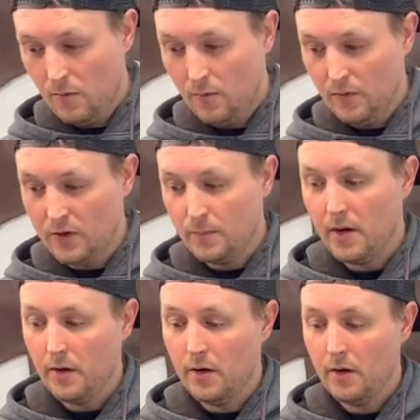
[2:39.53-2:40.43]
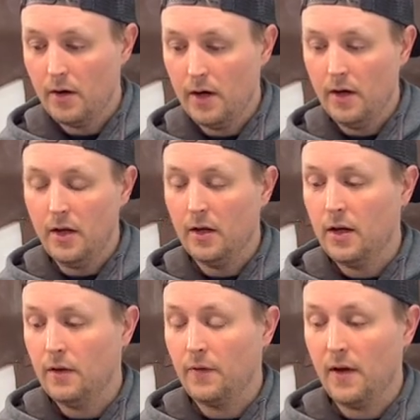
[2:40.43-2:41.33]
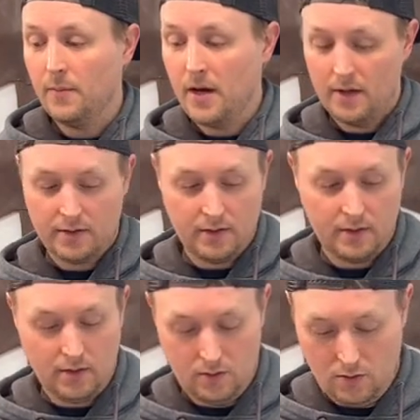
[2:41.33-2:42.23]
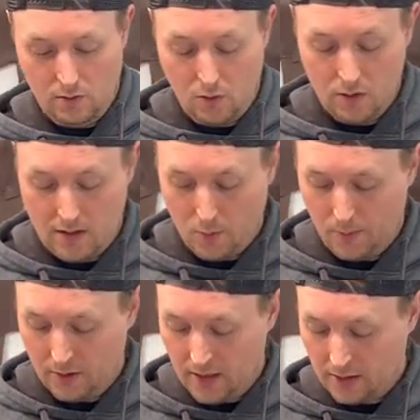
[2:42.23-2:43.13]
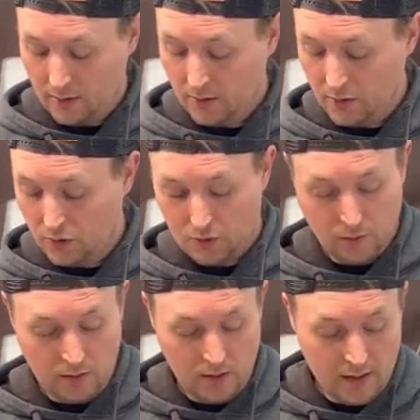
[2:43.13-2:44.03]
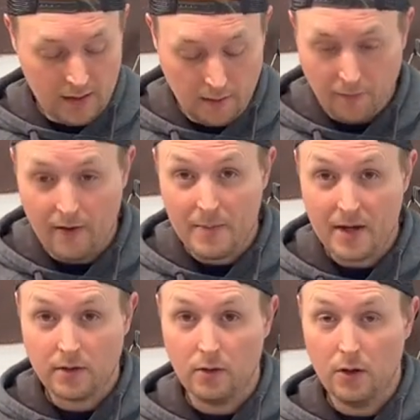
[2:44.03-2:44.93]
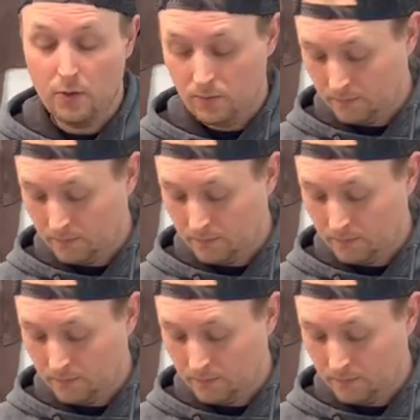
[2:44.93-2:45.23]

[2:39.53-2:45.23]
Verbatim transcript: this barrier and an N95 mask, you're a whole lot more protected than just with the N95 mask alone.